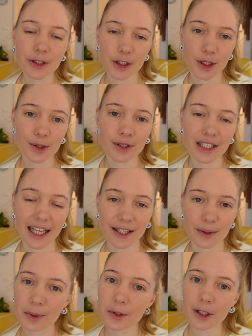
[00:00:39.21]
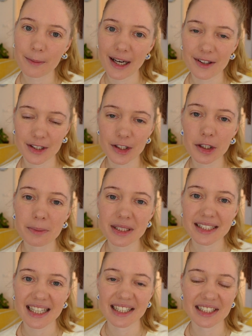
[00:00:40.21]
your children learn all about the human
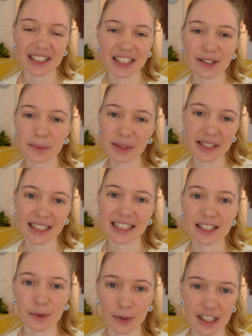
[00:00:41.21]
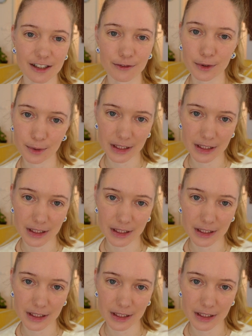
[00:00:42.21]
skeleton with these wonderful